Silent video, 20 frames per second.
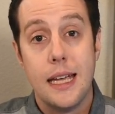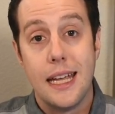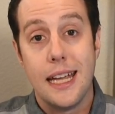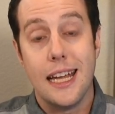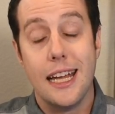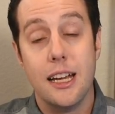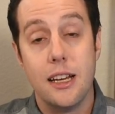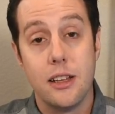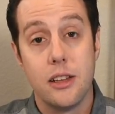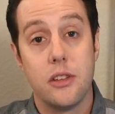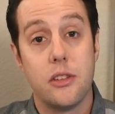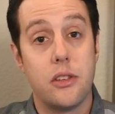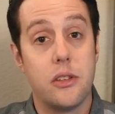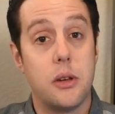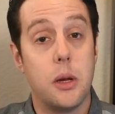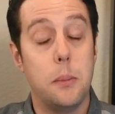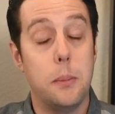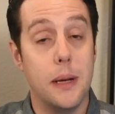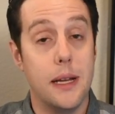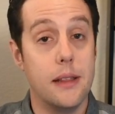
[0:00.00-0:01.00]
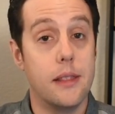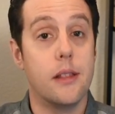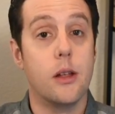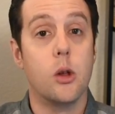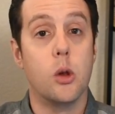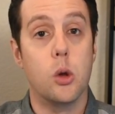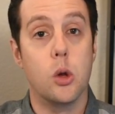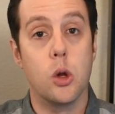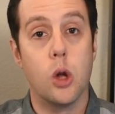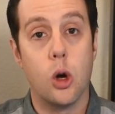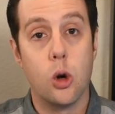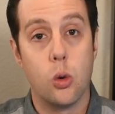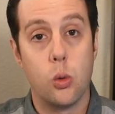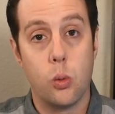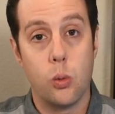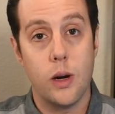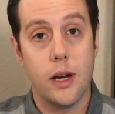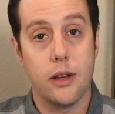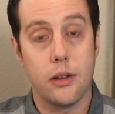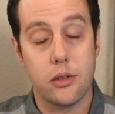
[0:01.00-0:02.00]
It is to be the low
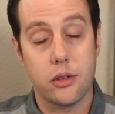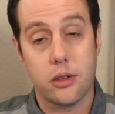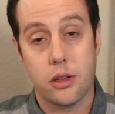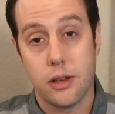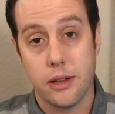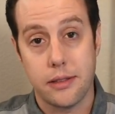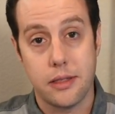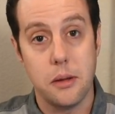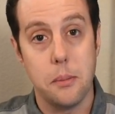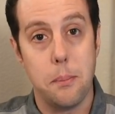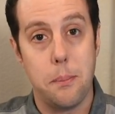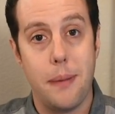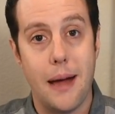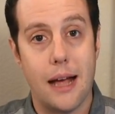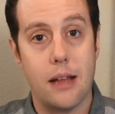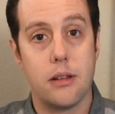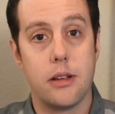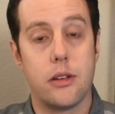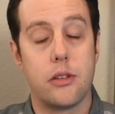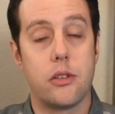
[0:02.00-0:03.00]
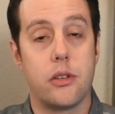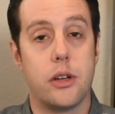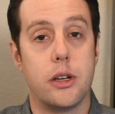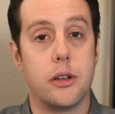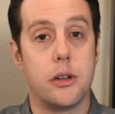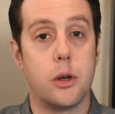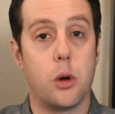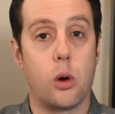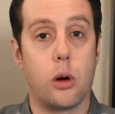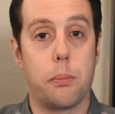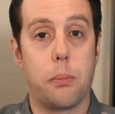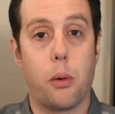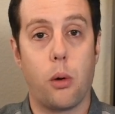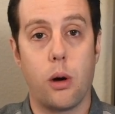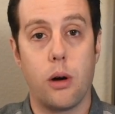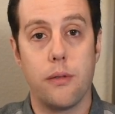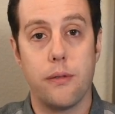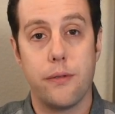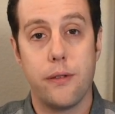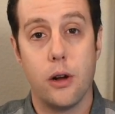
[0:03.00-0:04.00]
risk, like the ballast in your
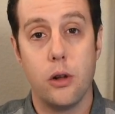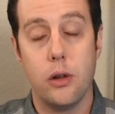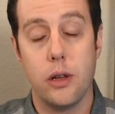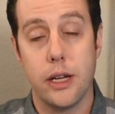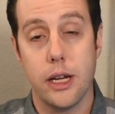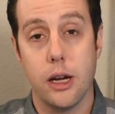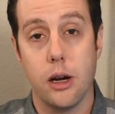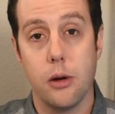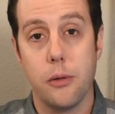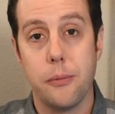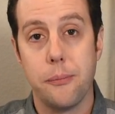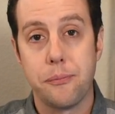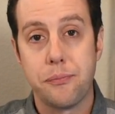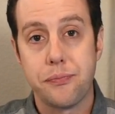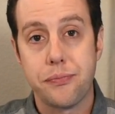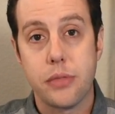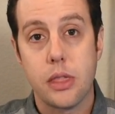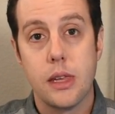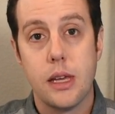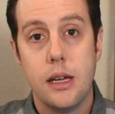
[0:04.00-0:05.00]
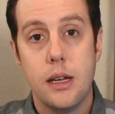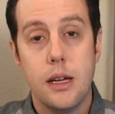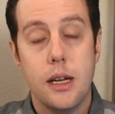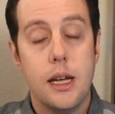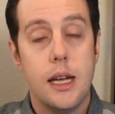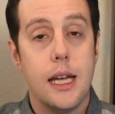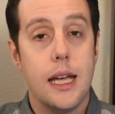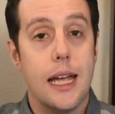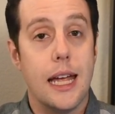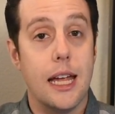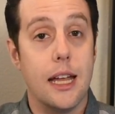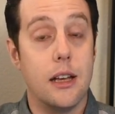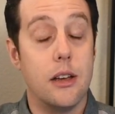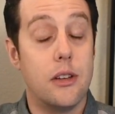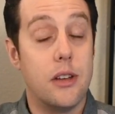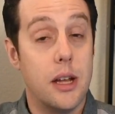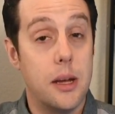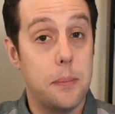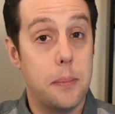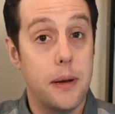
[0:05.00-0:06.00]
portfolio. And
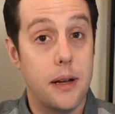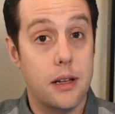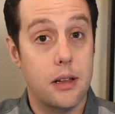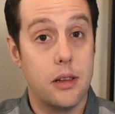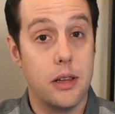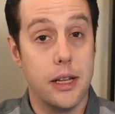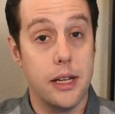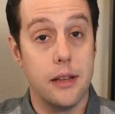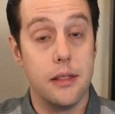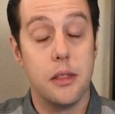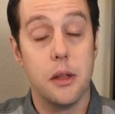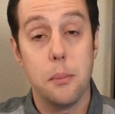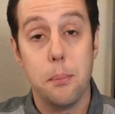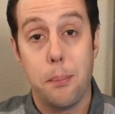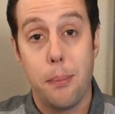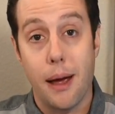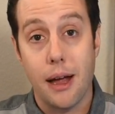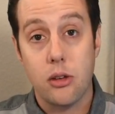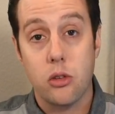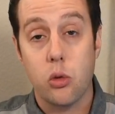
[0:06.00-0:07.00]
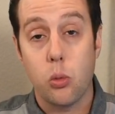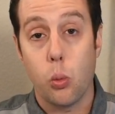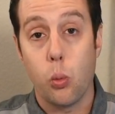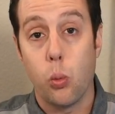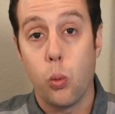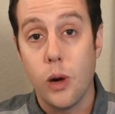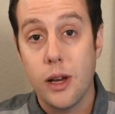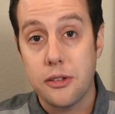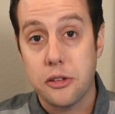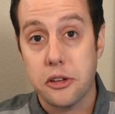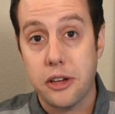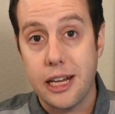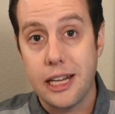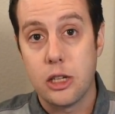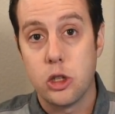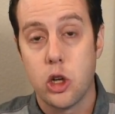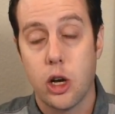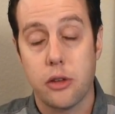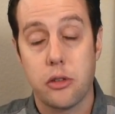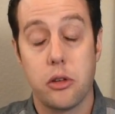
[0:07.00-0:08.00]
typically, the best
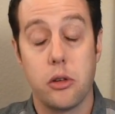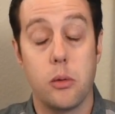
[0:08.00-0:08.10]
risk-adjusted